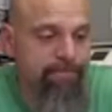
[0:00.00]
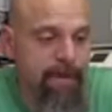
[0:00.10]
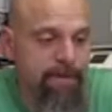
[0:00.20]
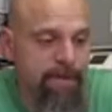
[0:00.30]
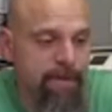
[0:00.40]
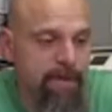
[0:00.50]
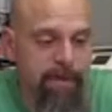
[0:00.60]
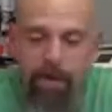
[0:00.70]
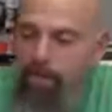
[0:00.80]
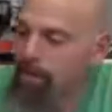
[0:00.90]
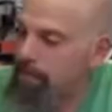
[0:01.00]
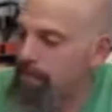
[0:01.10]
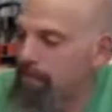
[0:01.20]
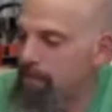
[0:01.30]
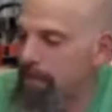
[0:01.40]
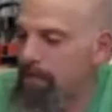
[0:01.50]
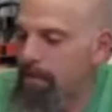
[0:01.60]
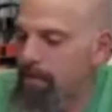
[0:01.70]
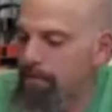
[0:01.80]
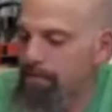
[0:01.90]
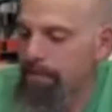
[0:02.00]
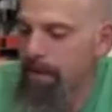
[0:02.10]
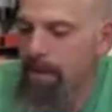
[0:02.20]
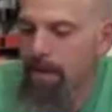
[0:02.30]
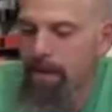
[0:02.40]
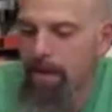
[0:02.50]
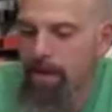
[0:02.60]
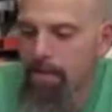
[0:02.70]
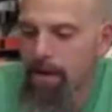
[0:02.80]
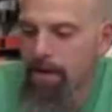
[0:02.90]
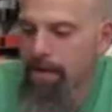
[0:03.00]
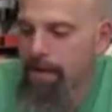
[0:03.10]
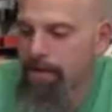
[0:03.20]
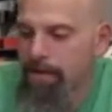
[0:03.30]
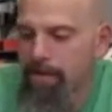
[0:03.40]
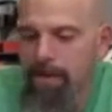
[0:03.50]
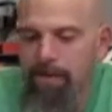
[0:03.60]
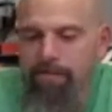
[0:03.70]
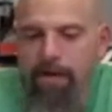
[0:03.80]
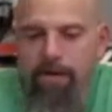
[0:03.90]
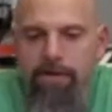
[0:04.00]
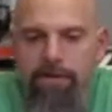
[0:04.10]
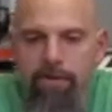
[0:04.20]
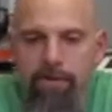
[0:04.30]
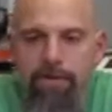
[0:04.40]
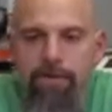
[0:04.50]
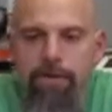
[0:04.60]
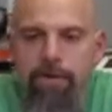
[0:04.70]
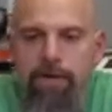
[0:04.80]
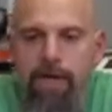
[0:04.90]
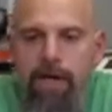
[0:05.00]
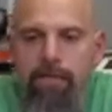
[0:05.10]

I'll say something about one of these things on the table. But uh, should be a fairly short show today,